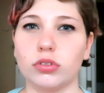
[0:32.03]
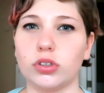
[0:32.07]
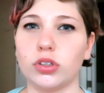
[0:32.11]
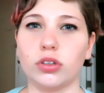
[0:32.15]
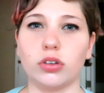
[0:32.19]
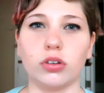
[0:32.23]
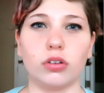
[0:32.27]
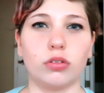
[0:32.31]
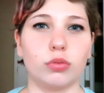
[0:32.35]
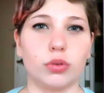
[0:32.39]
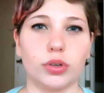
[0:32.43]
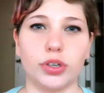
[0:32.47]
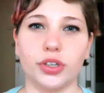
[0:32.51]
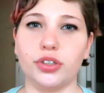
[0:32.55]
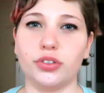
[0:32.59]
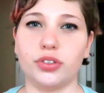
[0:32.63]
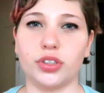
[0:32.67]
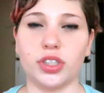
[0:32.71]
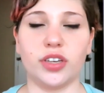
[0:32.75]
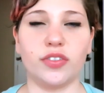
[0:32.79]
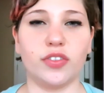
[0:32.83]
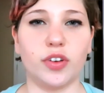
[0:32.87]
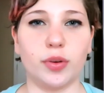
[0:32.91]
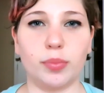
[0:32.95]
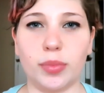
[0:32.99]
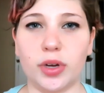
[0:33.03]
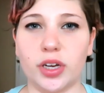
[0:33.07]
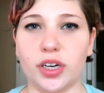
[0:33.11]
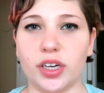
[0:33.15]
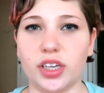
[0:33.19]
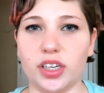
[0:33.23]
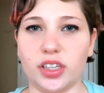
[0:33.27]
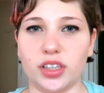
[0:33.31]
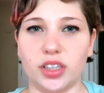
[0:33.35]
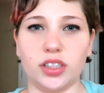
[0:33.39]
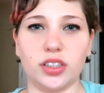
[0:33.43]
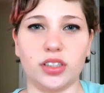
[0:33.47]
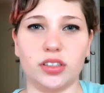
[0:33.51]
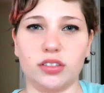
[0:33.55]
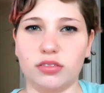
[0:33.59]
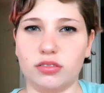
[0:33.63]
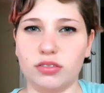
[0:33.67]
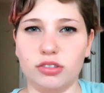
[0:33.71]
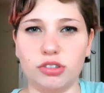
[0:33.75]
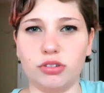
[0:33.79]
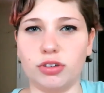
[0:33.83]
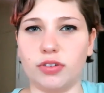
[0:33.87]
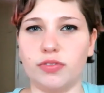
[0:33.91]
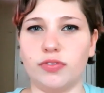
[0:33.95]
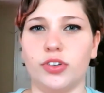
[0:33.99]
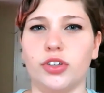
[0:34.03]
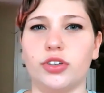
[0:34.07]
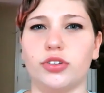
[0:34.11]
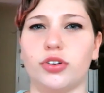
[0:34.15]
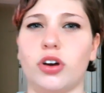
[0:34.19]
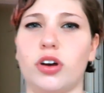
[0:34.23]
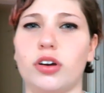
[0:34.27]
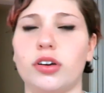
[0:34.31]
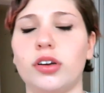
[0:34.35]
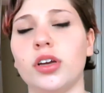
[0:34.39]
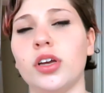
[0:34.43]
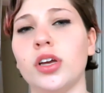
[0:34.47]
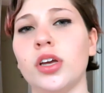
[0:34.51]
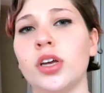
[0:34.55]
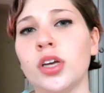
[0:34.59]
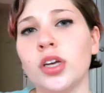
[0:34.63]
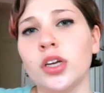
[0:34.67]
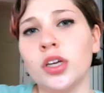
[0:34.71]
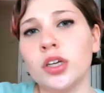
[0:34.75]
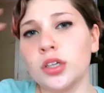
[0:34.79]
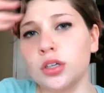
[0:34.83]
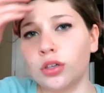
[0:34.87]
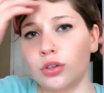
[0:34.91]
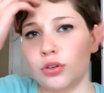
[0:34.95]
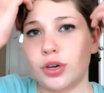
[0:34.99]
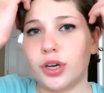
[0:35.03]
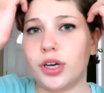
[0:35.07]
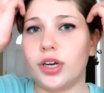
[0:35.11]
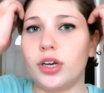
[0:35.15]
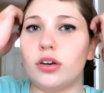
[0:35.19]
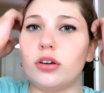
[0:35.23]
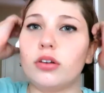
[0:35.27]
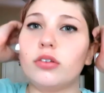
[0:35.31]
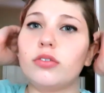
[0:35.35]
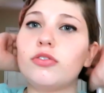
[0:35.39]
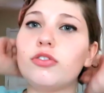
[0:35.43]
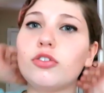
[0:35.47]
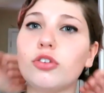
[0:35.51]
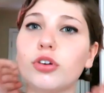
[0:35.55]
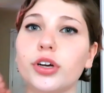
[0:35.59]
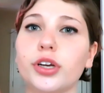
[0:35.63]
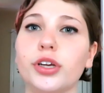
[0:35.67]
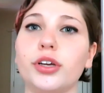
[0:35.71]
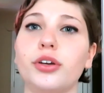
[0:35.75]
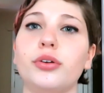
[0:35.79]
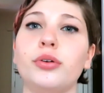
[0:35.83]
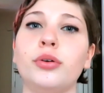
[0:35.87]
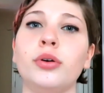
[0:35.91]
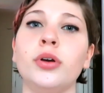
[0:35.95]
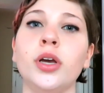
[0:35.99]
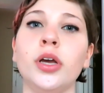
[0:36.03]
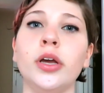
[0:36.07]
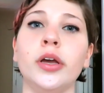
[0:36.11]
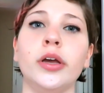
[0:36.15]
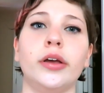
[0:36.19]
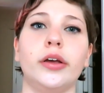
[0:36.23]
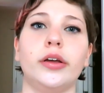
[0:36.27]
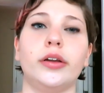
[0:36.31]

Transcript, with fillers: you know, where you save up money and then you have your dog trained for you.